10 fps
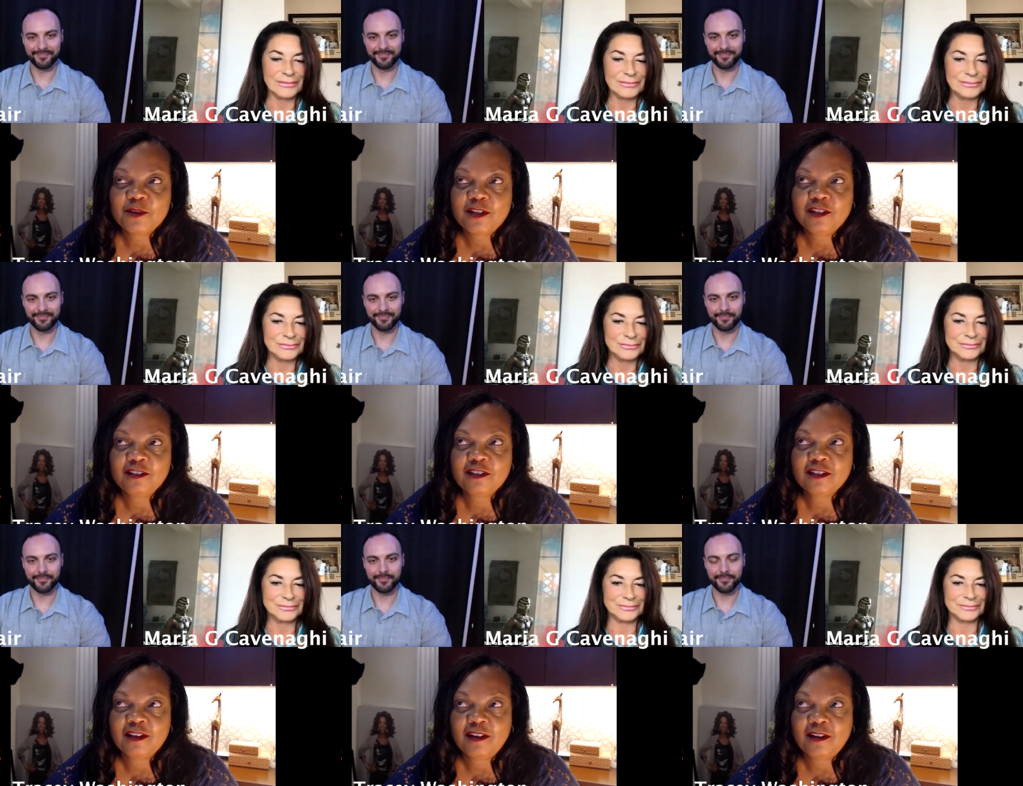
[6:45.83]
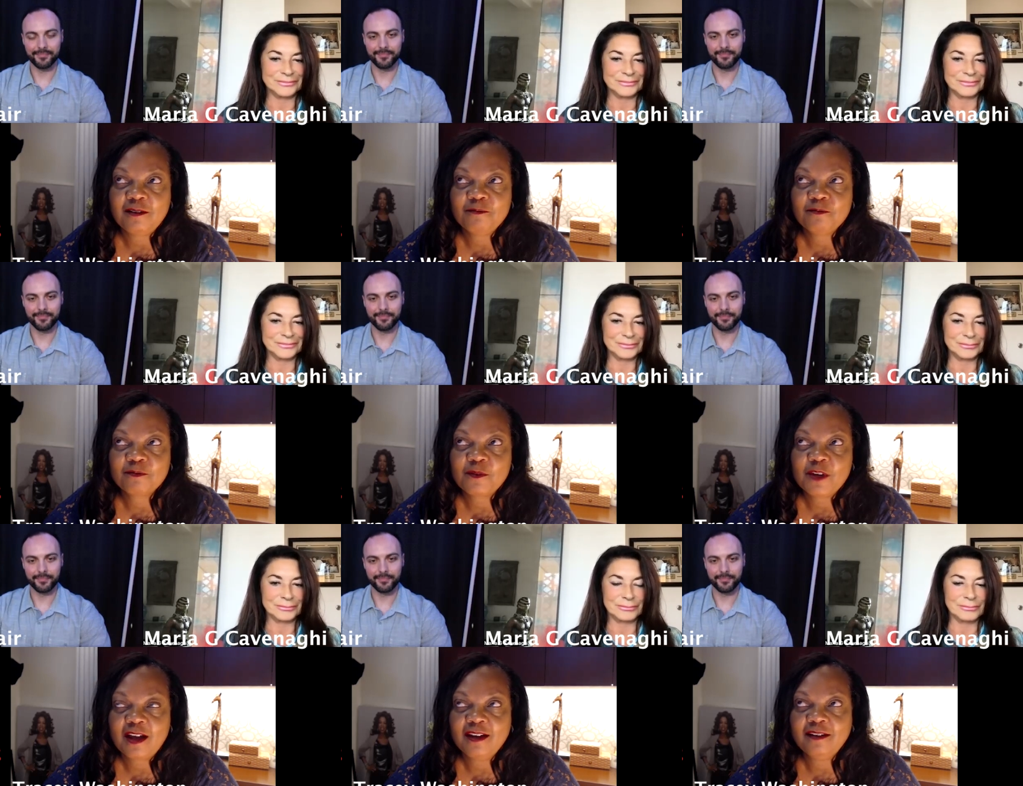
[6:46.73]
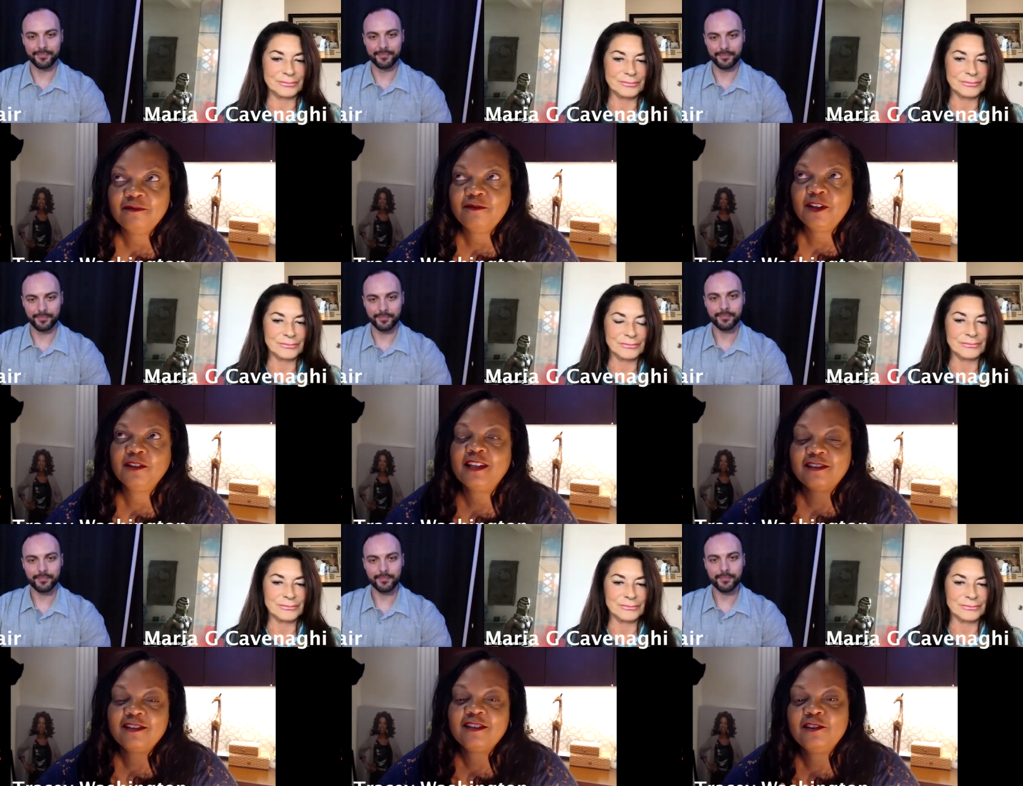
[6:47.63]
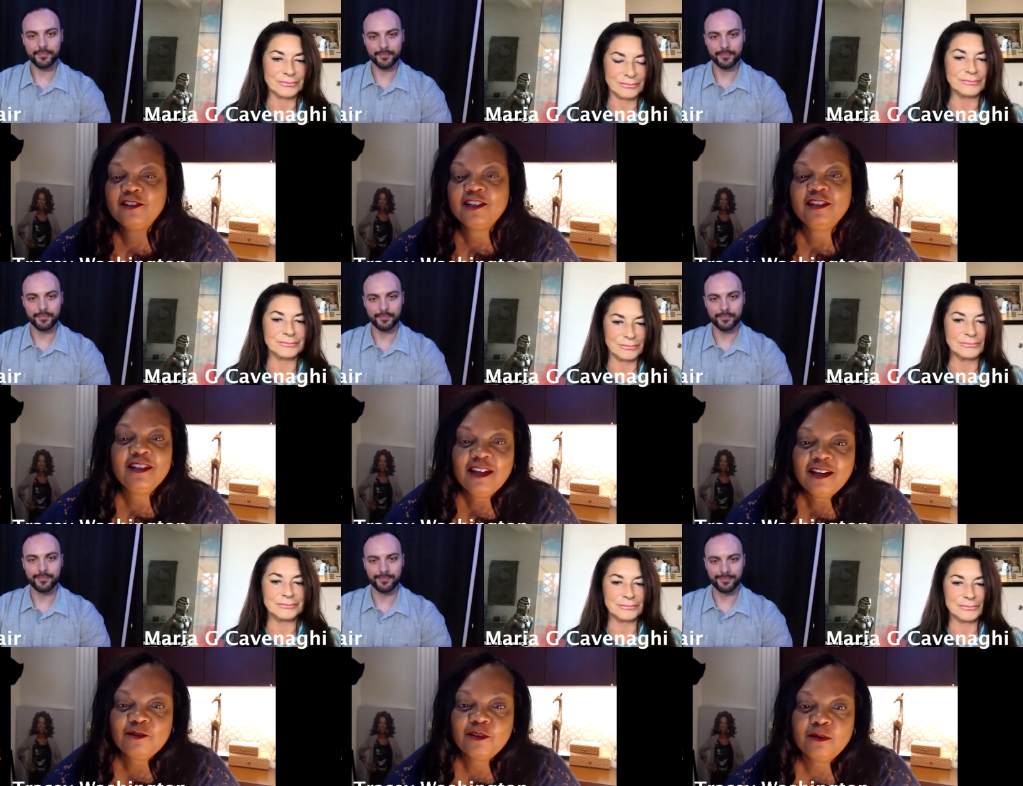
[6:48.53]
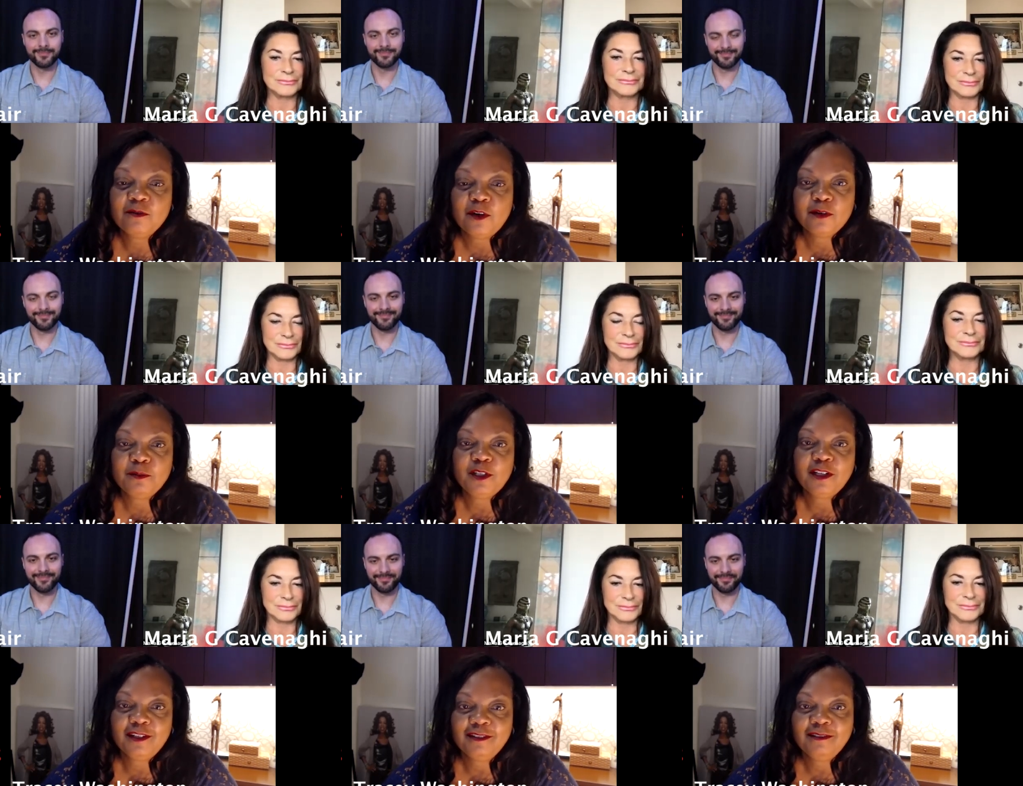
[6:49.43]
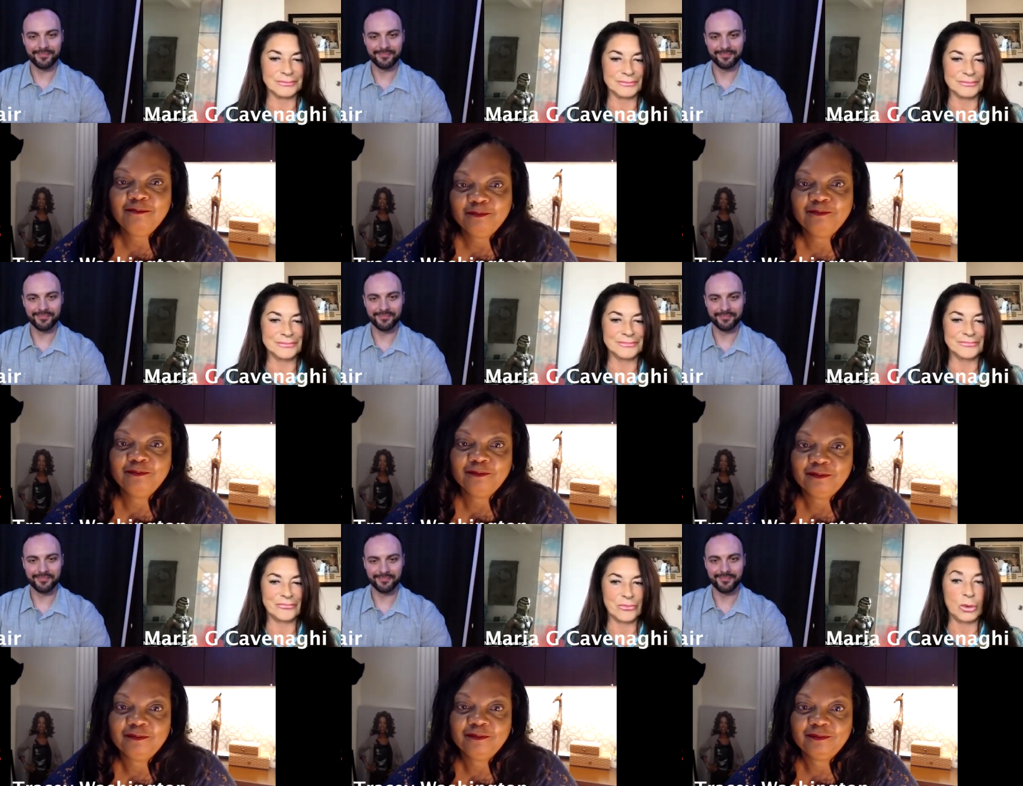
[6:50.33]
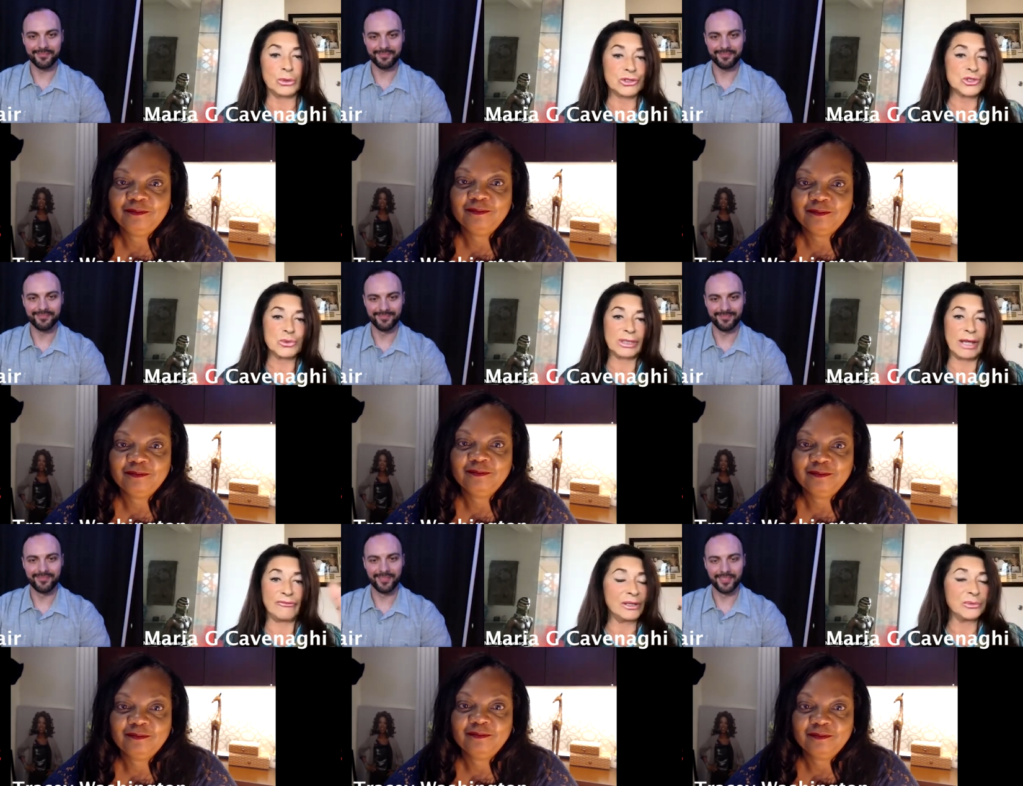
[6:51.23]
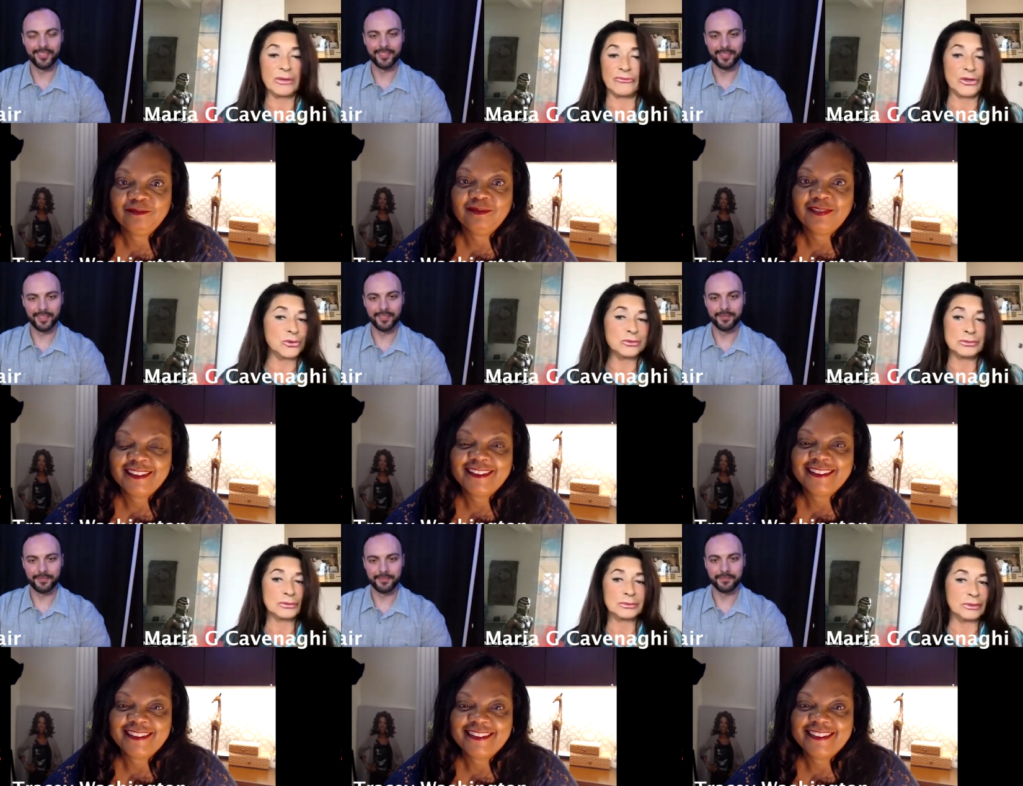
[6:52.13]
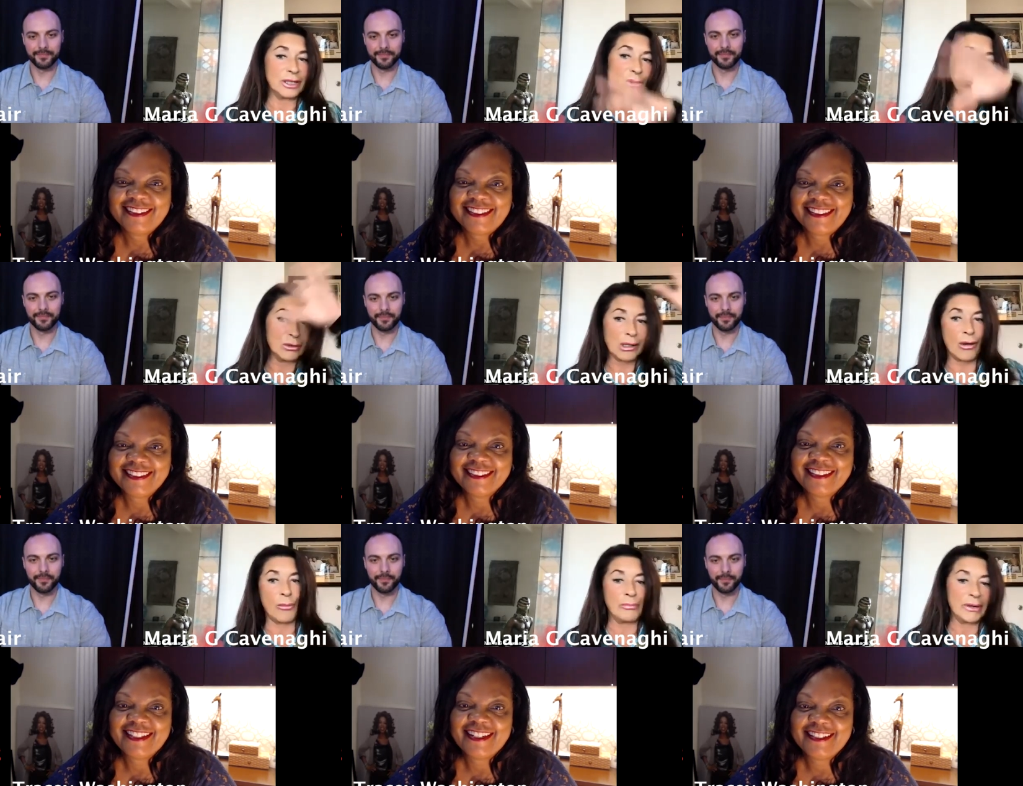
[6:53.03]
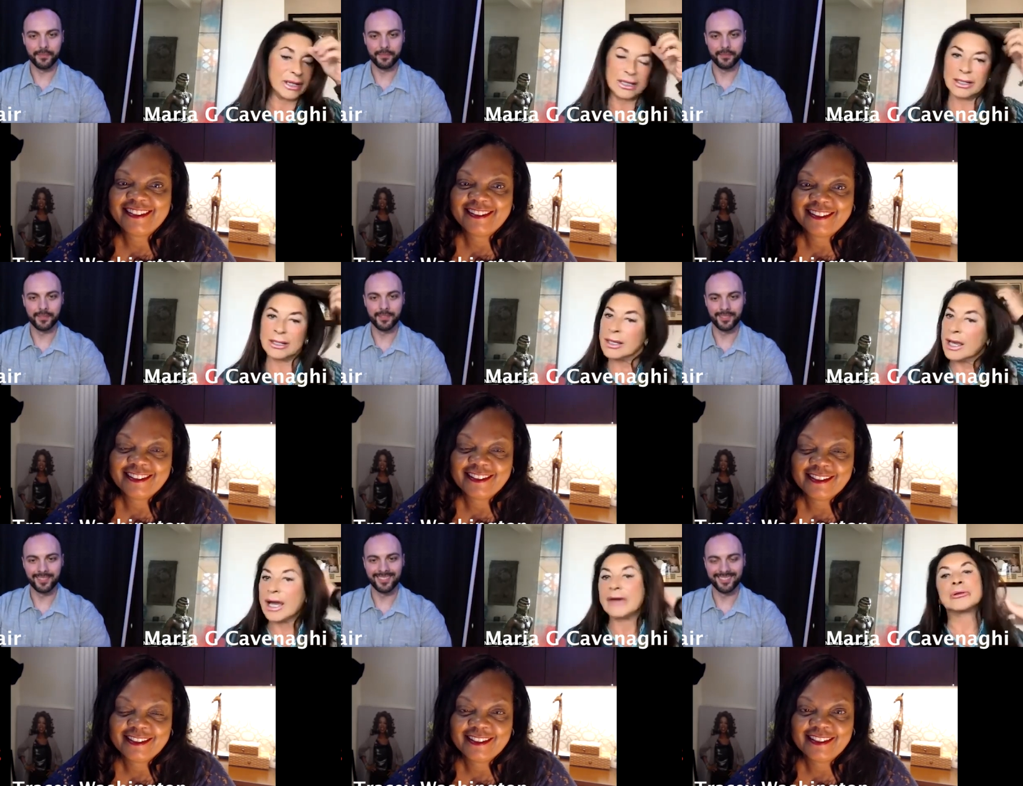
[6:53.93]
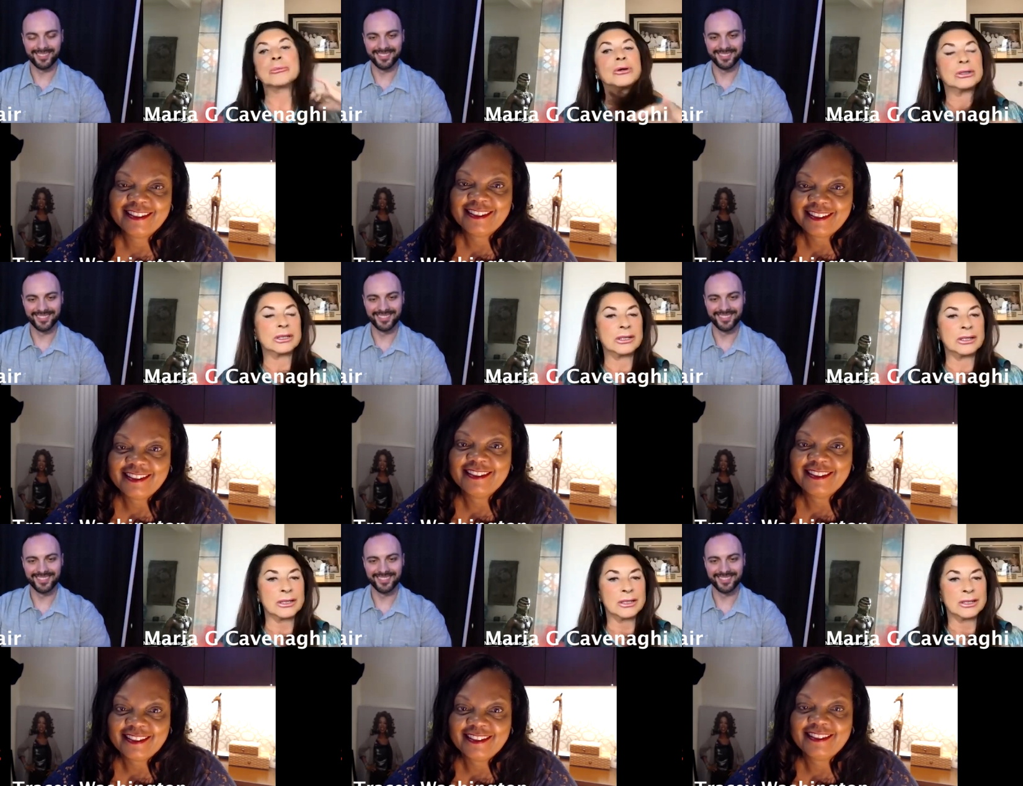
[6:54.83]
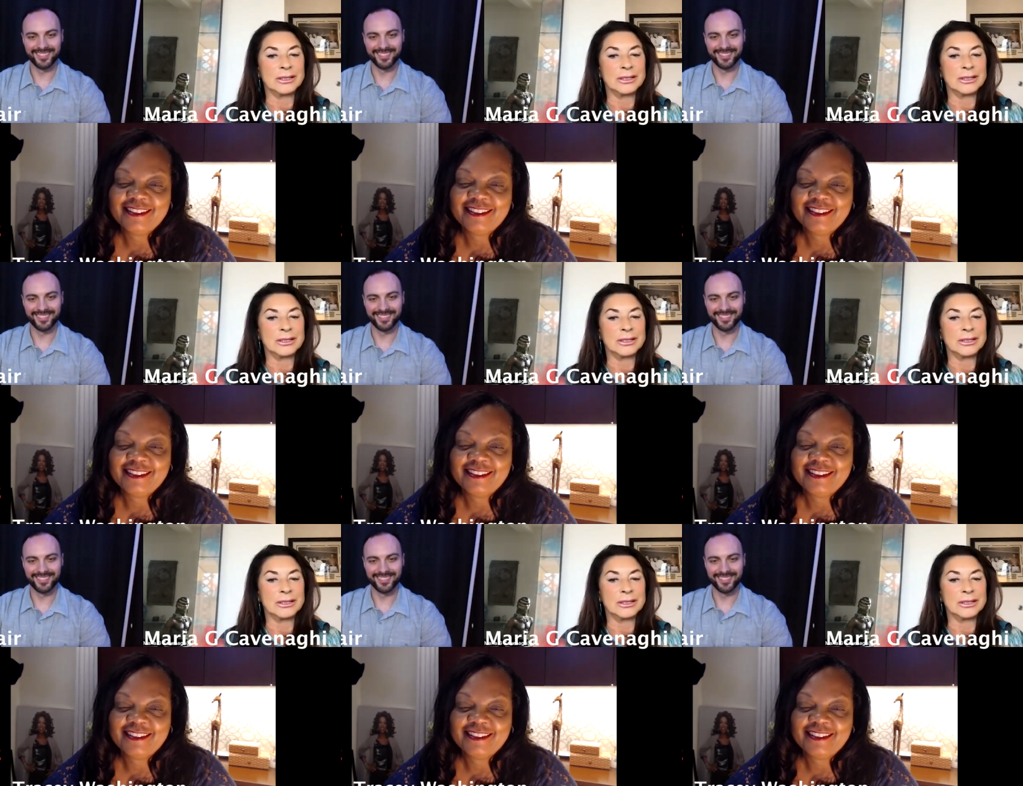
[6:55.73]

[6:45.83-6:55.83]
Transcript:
Speaker 1: just um, we kind of felt that synergy from the very beginning.
Speaker 2: Which is what I felt with you, the whole company, everybody